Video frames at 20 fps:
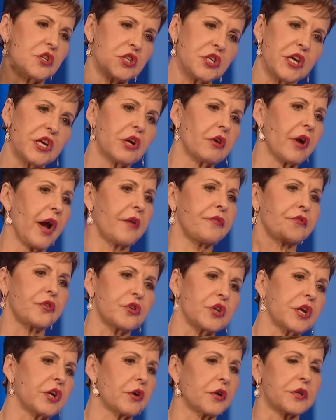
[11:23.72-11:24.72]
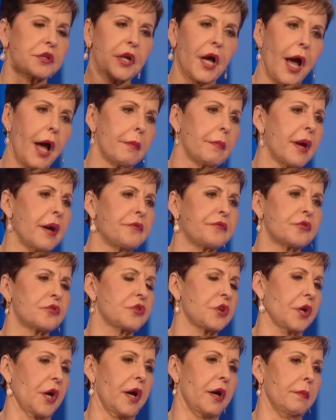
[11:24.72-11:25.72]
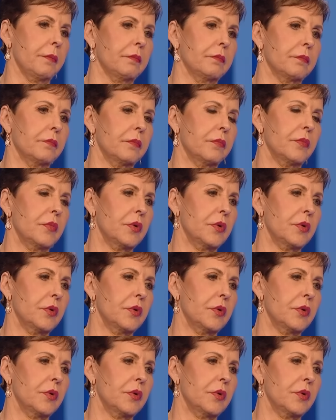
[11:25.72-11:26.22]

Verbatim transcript: it year after year and time after time.